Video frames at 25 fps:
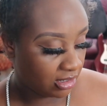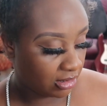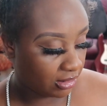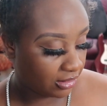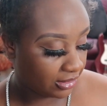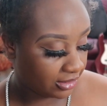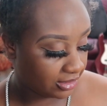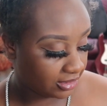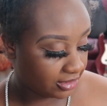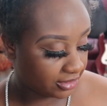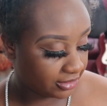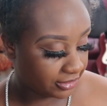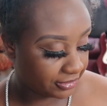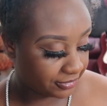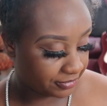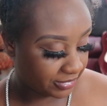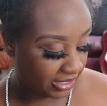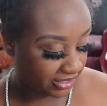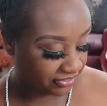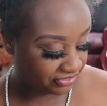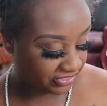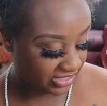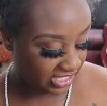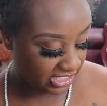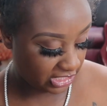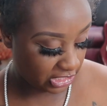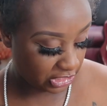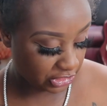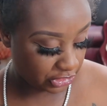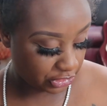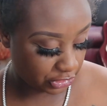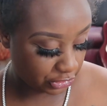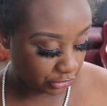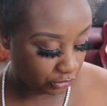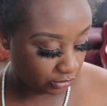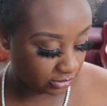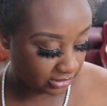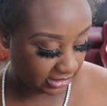I think
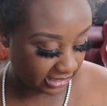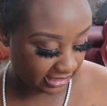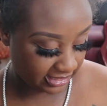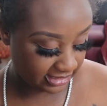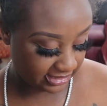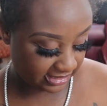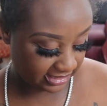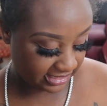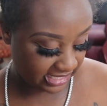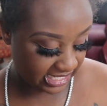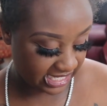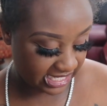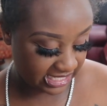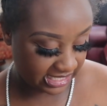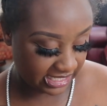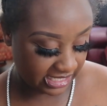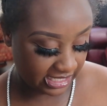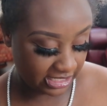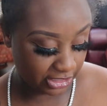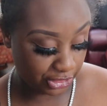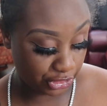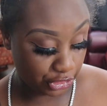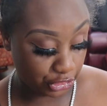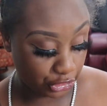it's new. The lady said it is